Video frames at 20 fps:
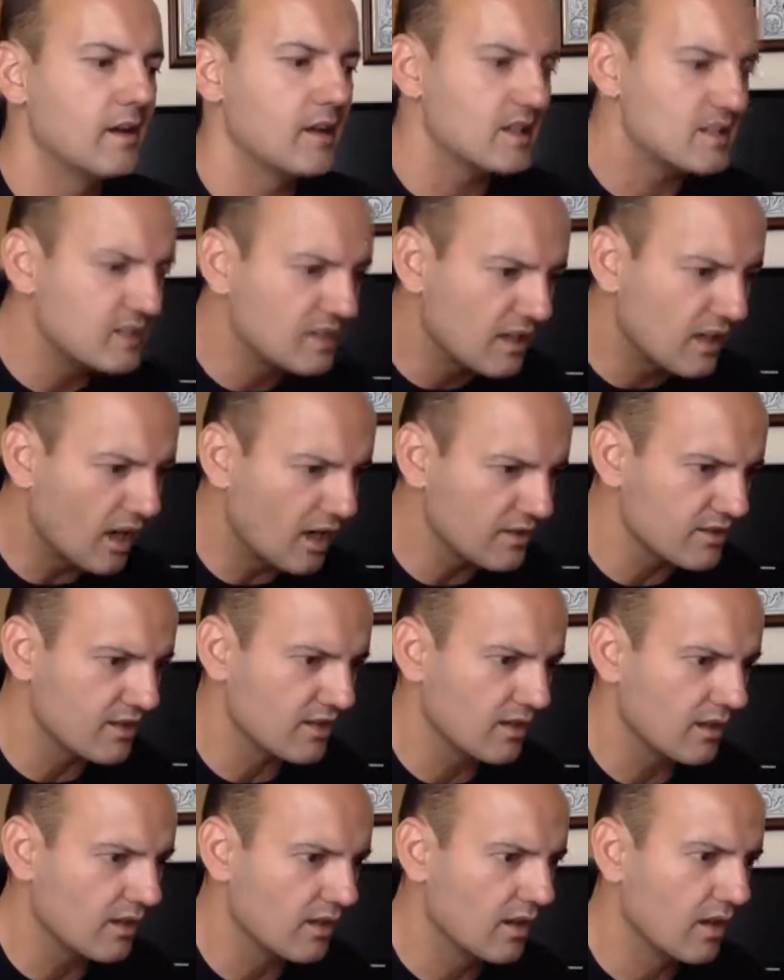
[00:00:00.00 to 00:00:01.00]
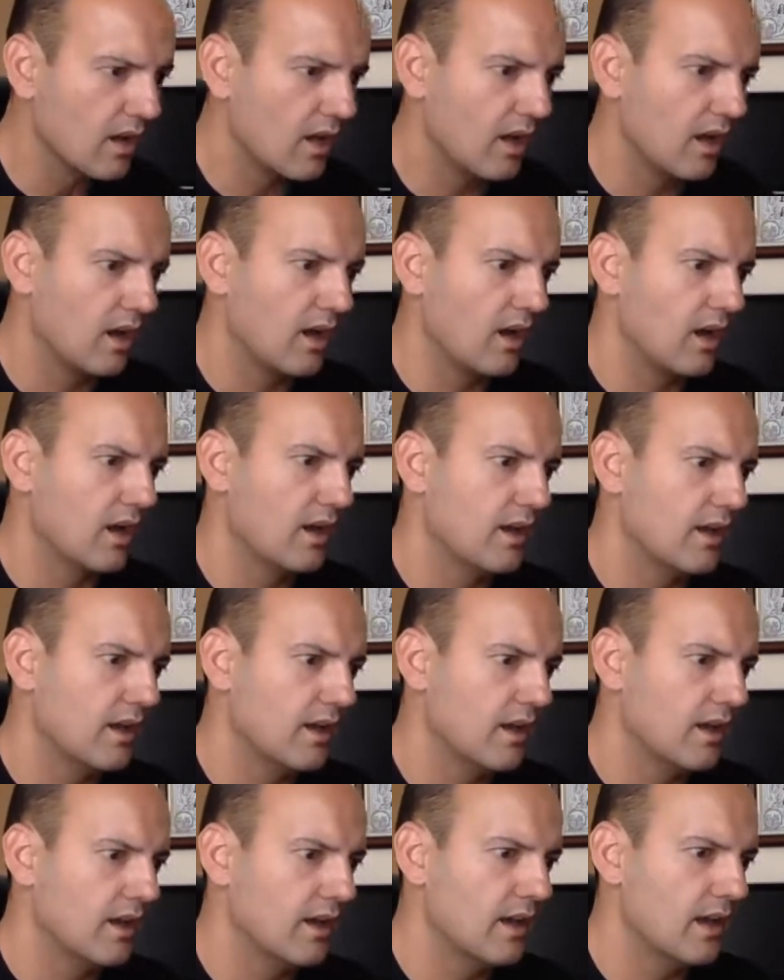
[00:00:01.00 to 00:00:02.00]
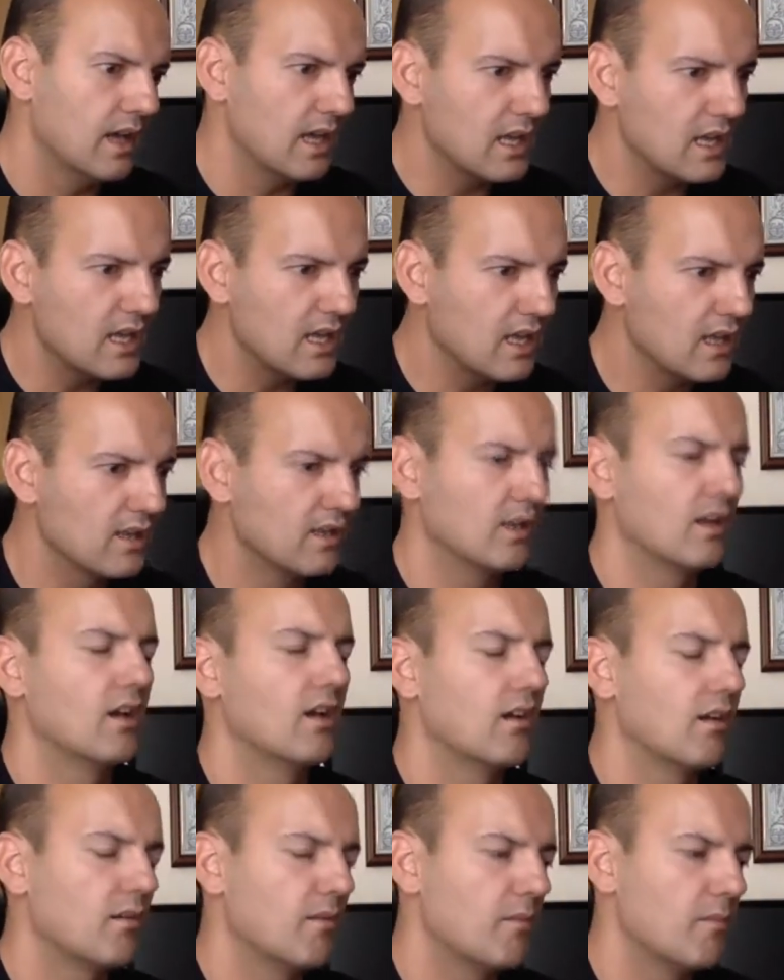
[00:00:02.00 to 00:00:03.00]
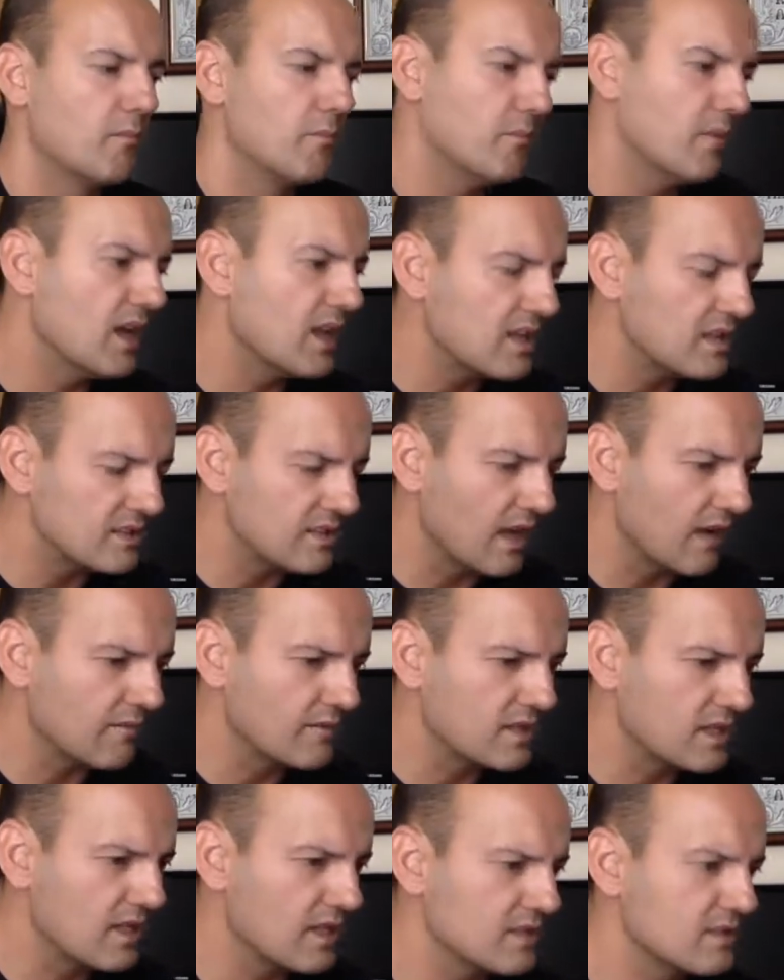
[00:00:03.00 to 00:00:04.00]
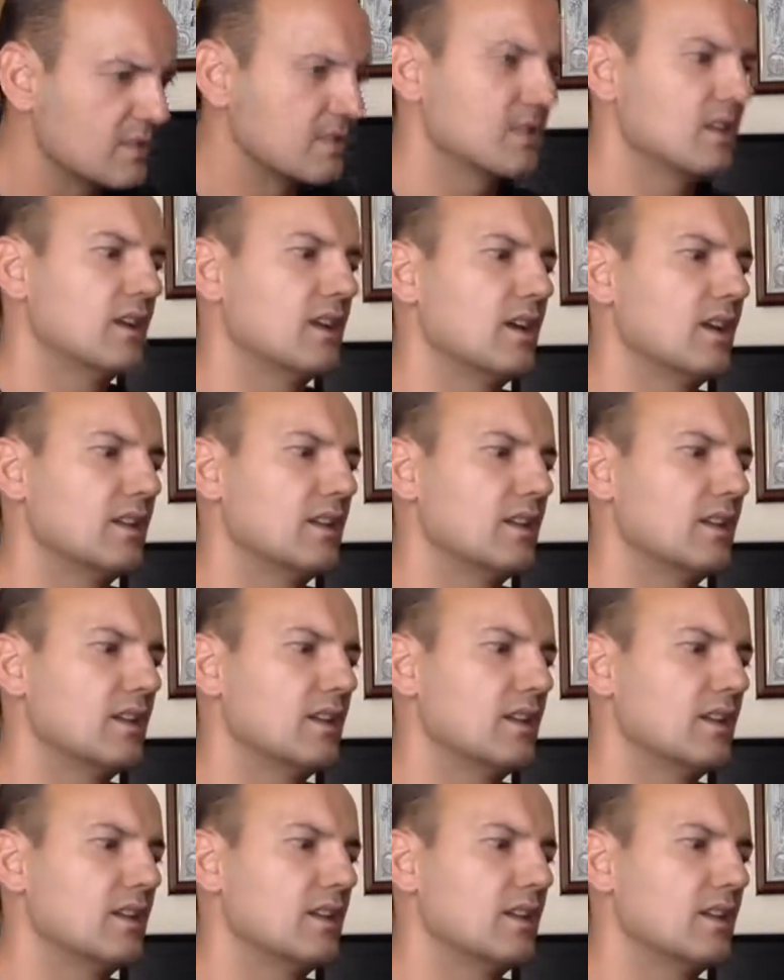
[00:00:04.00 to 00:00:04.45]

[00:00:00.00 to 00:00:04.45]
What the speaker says: scattered in many subjects,